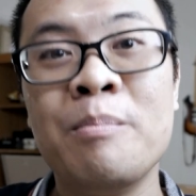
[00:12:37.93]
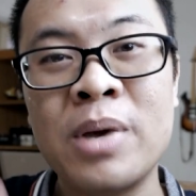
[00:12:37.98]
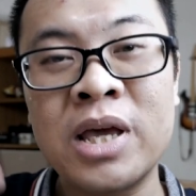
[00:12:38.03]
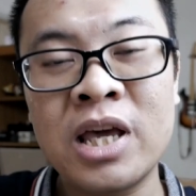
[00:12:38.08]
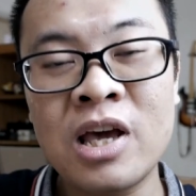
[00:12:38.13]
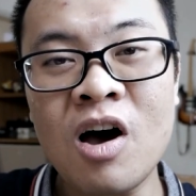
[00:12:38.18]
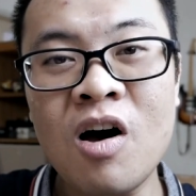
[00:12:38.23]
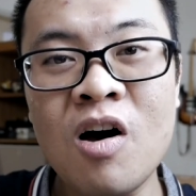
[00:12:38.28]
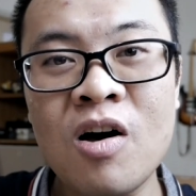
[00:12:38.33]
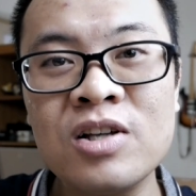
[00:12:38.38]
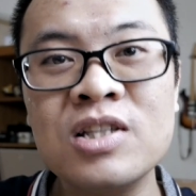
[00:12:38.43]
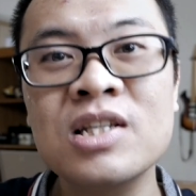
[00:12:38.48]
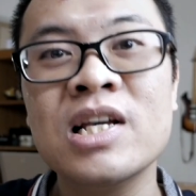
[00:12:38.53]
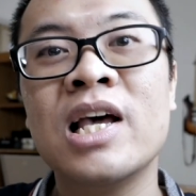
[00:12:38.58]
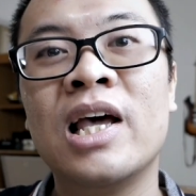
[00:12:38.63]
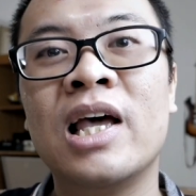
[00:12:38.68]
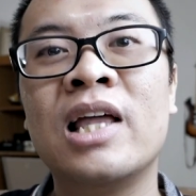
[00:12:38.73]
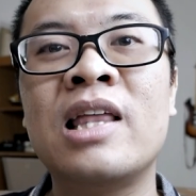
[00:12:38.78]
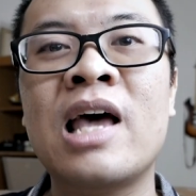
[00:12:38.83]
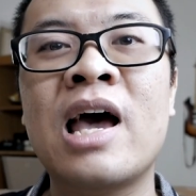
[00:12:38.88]
because
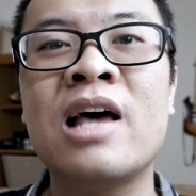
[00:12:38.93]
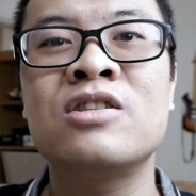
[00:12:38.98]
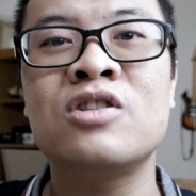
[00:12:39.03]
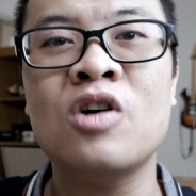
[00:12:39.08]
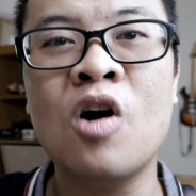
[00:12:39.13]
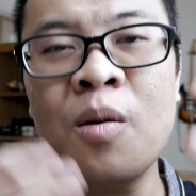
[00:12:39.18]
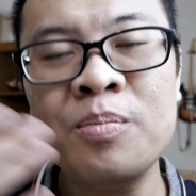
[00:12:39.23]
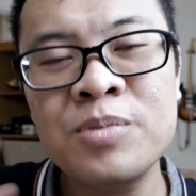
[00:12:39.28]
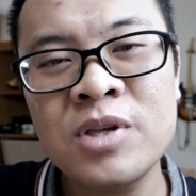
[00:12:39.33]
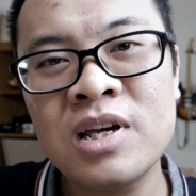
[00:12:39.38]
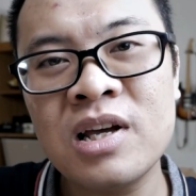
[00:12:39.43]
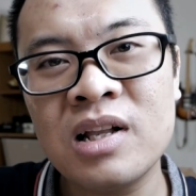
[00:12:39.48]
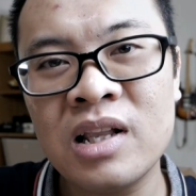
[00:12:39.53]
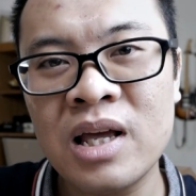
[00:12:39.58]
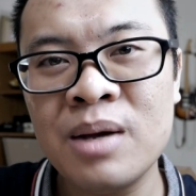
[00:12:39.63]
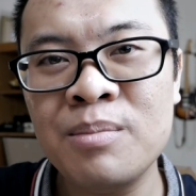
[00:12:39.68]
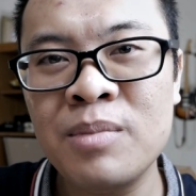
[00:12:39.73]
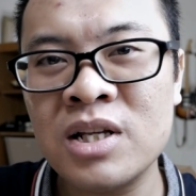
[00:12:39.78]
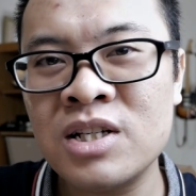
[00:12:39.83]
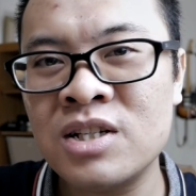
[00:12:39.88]
it has
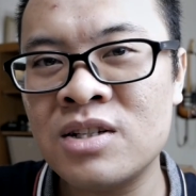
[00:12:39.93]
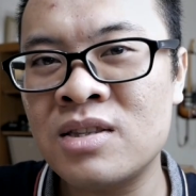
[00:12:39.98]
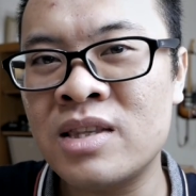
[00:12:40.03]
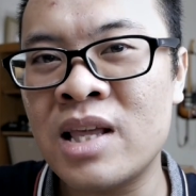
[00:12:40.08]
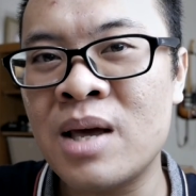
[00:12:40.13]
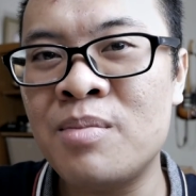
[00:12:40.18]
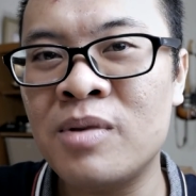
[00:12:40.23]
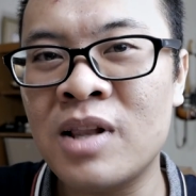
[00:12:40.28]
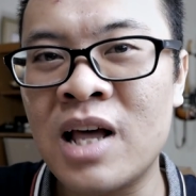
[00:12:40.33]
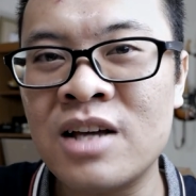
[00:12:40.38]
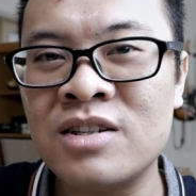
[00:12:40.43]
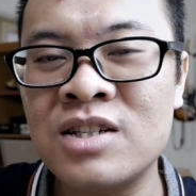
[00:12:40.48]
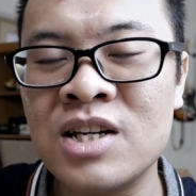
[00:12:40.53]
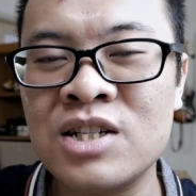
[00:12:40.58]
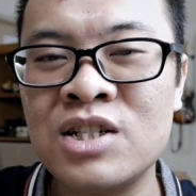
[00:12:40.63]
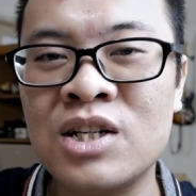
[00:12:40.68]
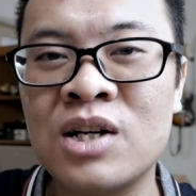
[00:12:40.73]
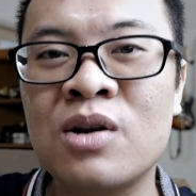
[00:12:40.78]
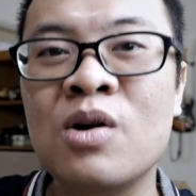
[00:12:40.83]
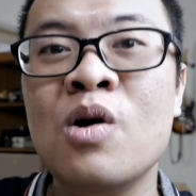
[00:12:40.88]
optical image
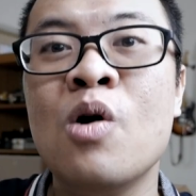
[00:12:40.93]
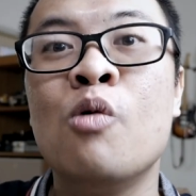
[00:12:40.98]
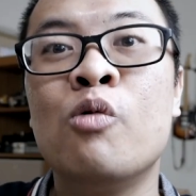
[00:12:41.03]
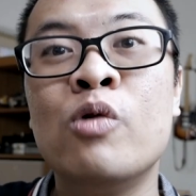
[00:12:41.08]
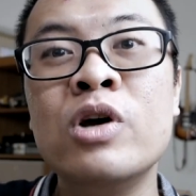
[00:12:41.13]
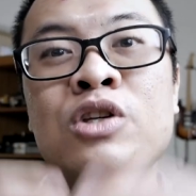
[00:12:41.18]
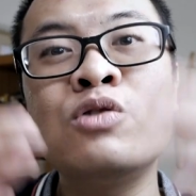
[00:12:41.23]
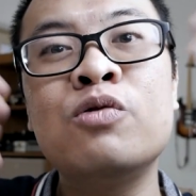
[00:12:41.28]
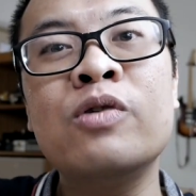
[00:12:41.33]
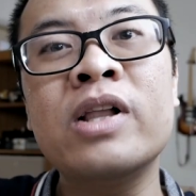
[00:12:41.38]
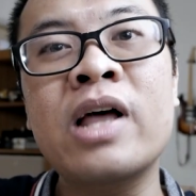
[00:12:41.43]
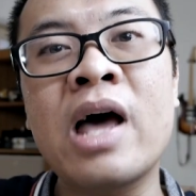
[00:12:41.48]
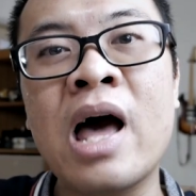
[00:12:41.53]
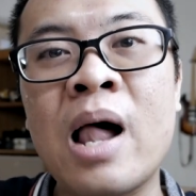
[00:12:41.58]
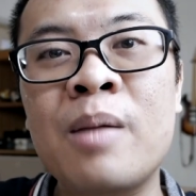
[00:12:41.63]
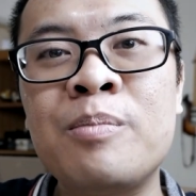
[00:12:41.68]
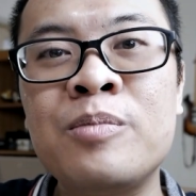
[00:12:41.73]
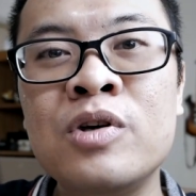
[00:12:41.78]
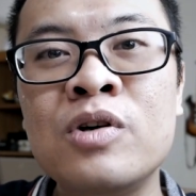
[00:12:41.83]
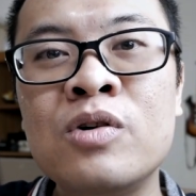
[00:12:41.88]
stabilization, which will
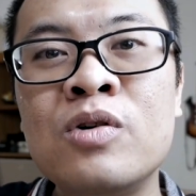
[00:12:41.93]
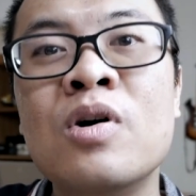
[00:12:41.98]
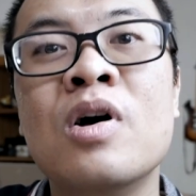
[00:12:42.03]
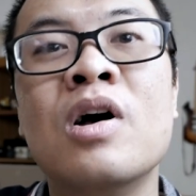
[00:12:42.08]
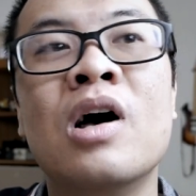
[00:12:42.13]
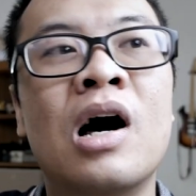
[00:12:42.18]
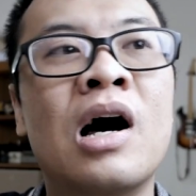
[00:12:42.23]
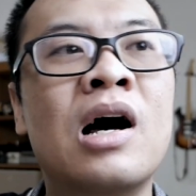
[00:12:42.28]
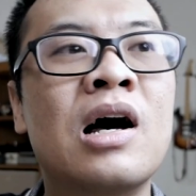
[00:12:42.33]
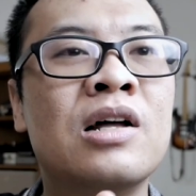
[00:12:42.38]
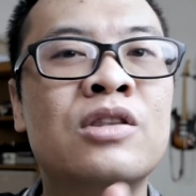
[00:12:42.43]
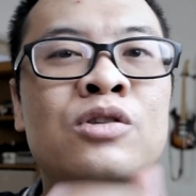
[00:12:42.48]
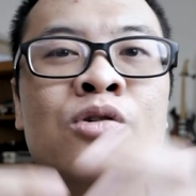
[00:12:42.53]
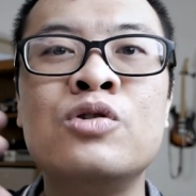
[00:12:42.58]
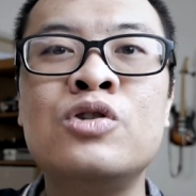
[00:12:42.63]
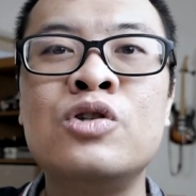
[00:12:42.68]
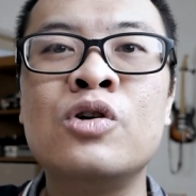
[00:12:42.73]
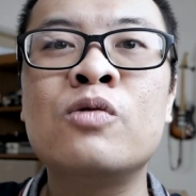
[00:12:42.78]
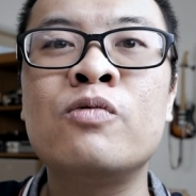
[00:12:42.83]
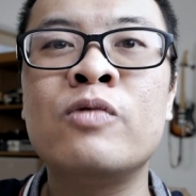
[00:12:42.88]
help you uh,
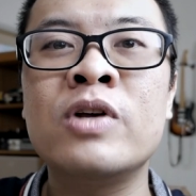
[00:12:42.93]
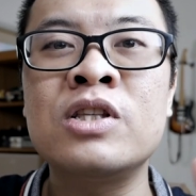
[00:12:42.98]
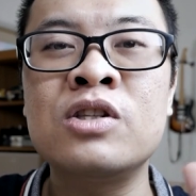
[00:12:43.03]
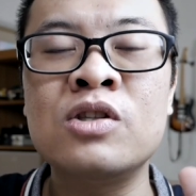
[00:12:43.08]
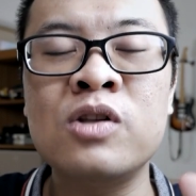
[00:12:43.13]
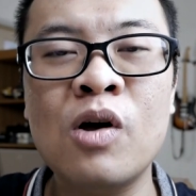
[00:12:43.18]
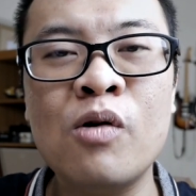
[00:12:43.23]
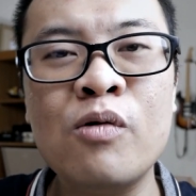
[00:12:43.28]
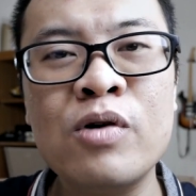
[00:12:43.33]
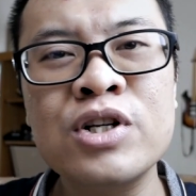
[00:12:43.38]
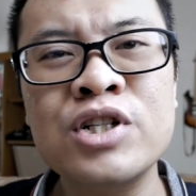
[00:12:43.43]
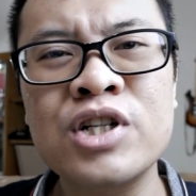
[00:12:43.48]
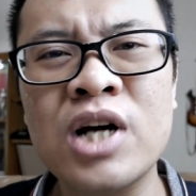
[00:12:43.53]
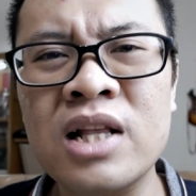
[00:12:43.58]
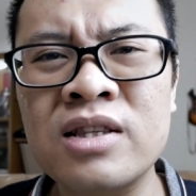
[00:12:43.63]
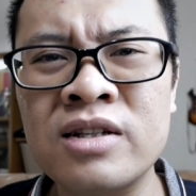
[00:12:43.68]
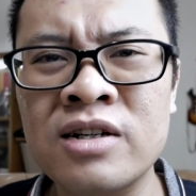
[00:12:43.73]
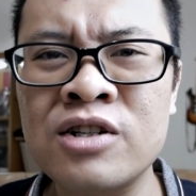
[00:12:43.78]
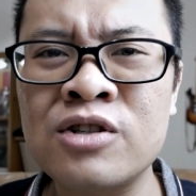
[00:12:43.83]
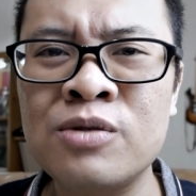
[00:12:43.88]
to shoot with slower
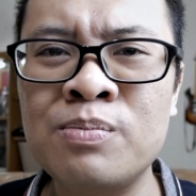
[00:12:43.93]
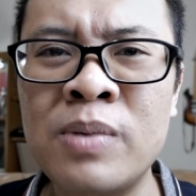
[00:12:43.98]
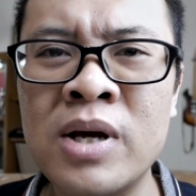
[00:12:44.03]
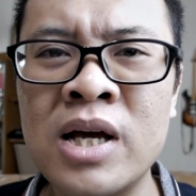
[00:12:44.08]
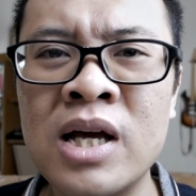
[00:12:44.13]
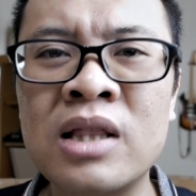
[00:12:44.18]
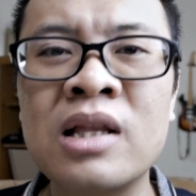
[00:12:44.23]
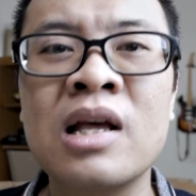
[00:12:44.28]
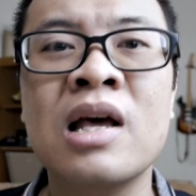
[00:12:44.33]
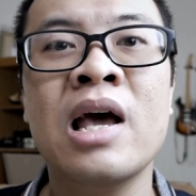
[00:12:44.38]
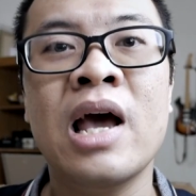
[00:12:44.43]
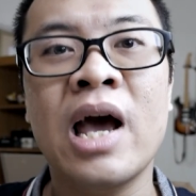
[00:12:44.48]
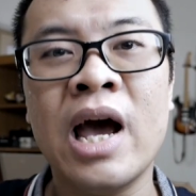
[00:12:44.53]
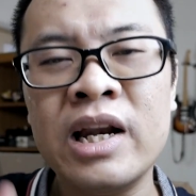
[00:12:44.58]
shutter speed,